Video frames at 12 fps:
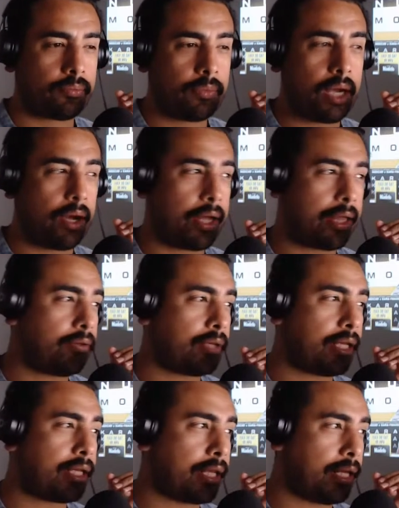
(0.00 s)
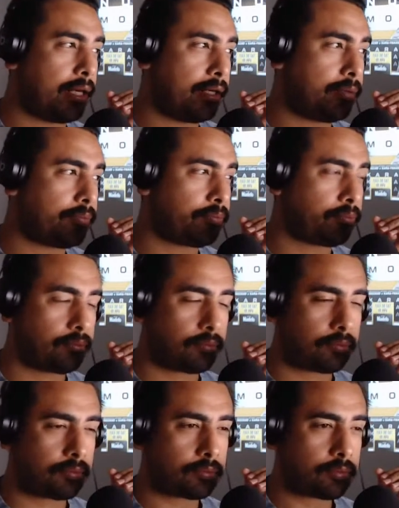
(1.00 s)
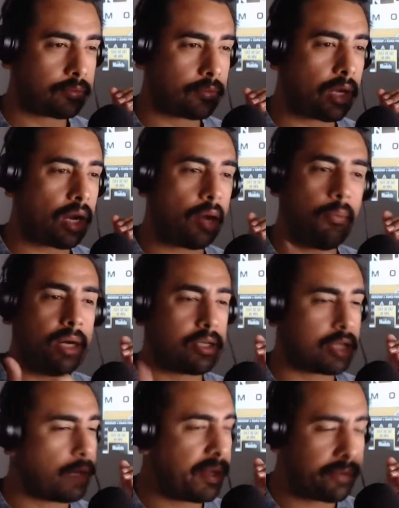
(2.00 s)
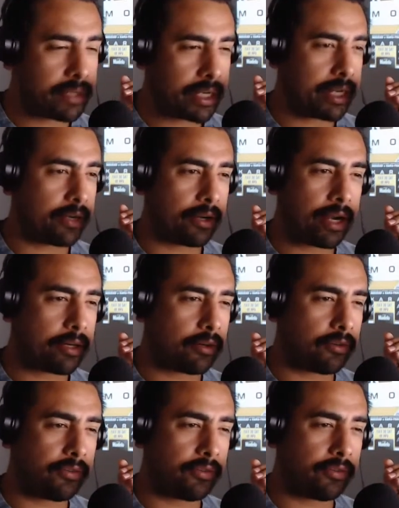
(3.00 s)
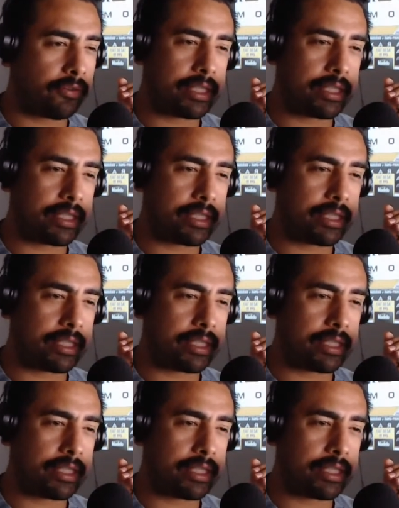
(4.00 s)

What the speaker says: Now, I don't think that Moreno's gonna be able to take down Kaikar France.